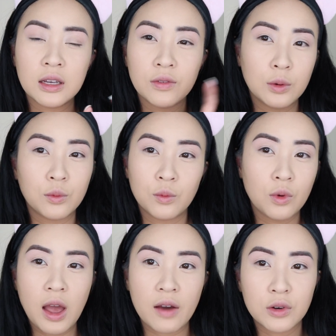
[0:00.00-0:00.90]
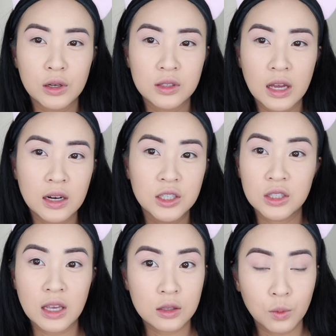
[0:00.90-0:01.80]
Even after you set it, it
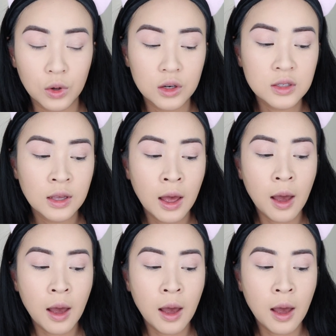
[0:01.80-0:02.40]
just gets worse.